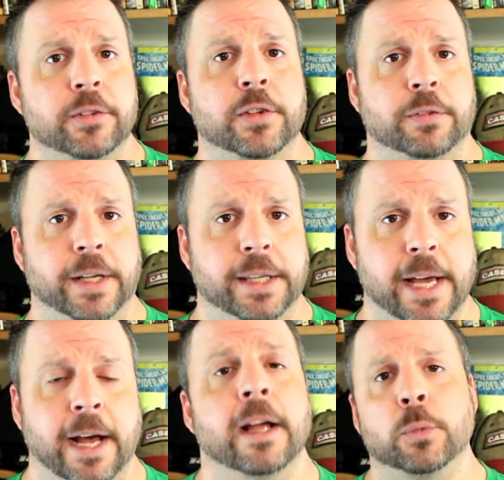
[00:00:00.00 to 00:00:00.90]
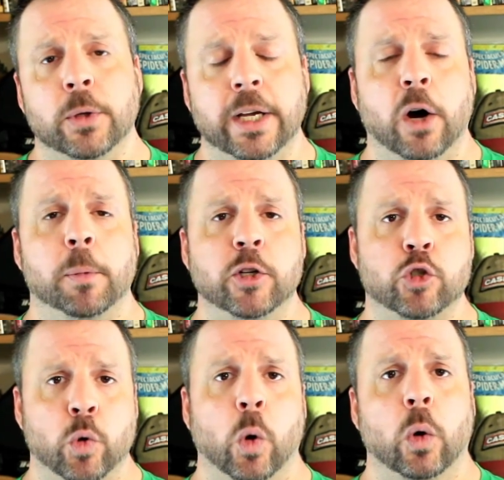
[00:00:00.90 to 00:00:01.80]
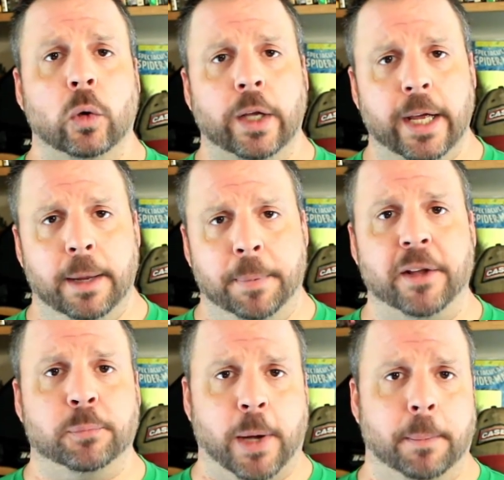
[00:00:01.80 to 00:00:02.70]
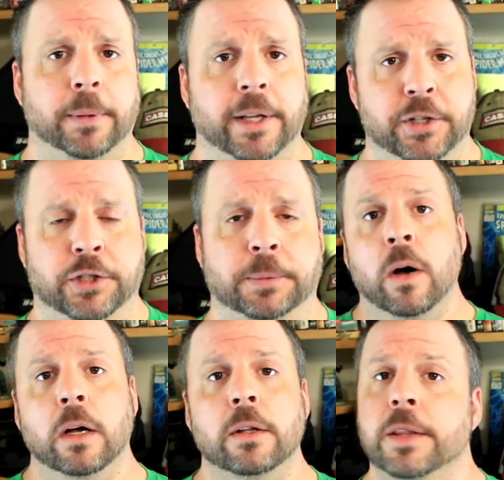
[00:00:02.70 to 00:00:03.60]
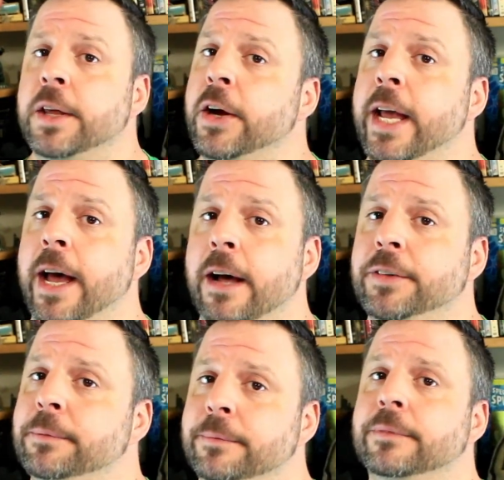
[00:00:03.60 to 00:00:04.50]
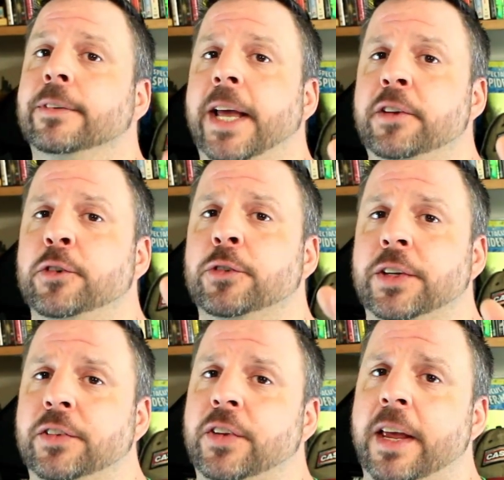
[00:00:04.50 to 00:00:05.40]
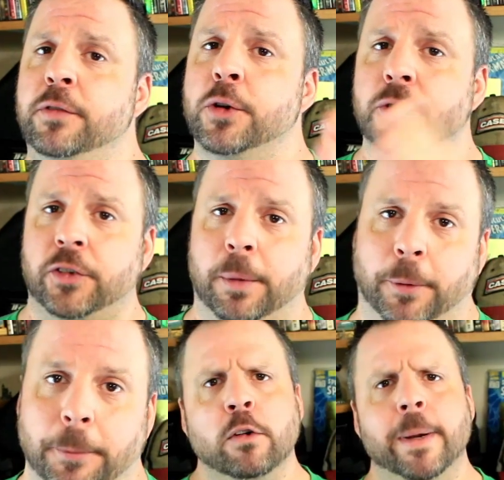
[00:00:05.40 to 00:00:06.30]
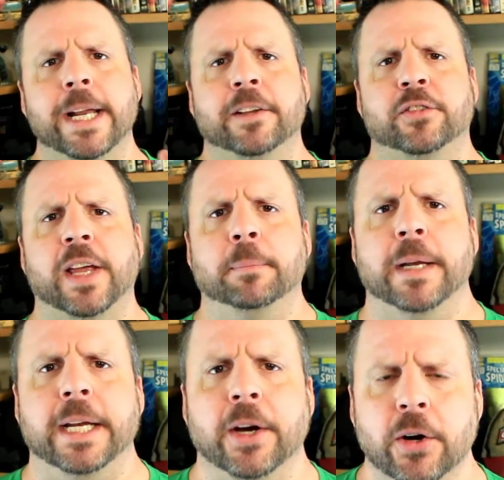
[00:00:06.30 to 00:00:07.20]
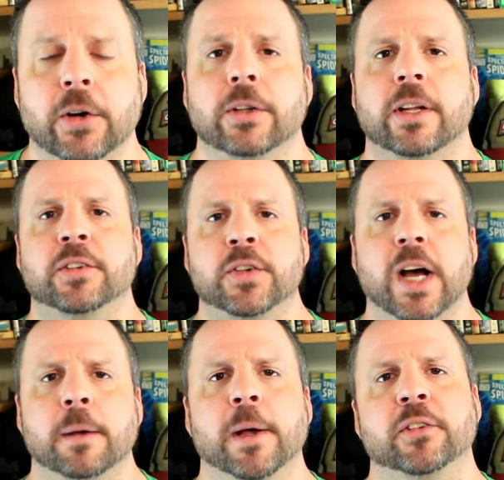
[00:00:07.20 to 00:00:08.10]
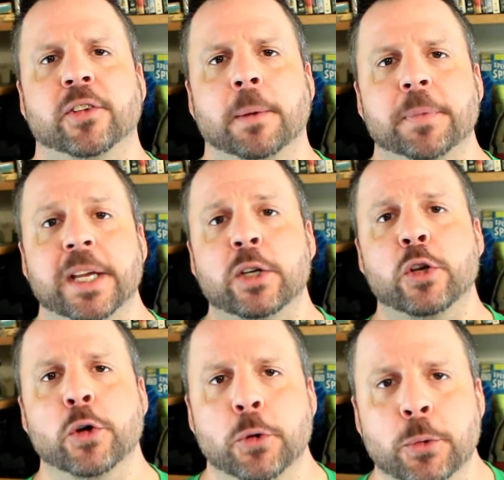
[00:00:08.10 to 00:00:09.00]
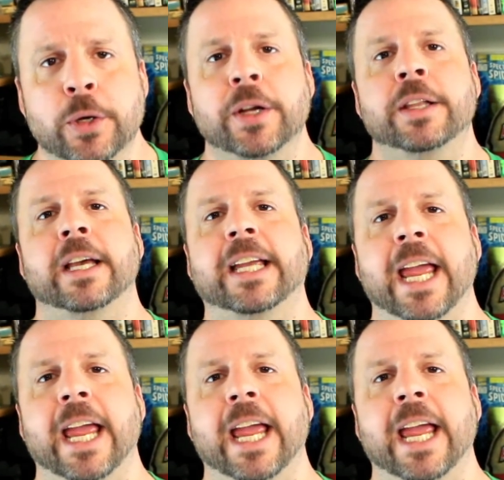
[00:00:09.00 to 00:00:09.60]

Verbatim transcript: stuff like that, to really help control a pest population. Well, there you have it. Lasers can save your summer. For my next segment here, let's talk about something new that